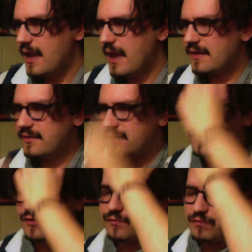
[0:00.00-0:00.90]
and
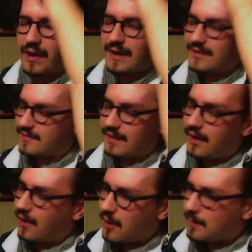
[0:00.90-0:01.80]
Christ,
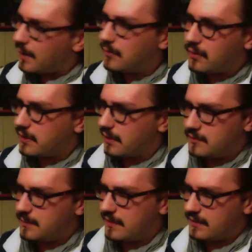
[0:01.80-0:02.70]
I hope I'm not going
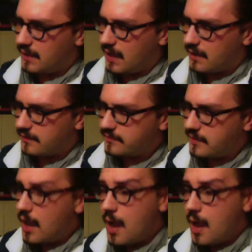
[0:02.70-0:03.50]
to be the last.